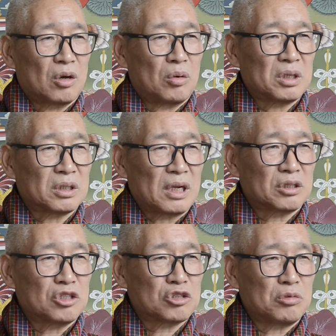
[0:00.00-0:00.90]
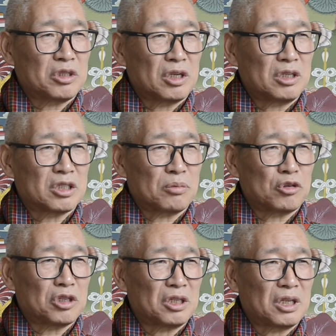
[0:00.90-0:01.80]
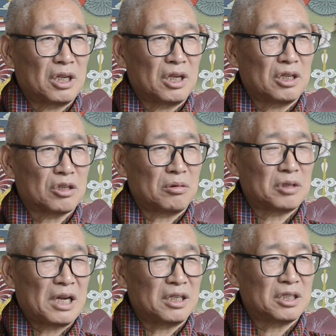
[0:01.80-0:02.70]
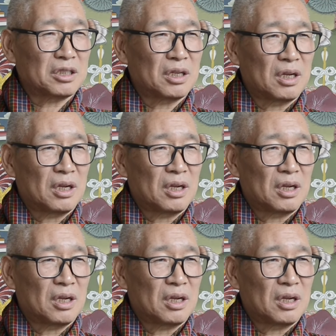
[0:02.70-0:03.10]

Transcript: was also instrumental in supporting the king in some of the ideas.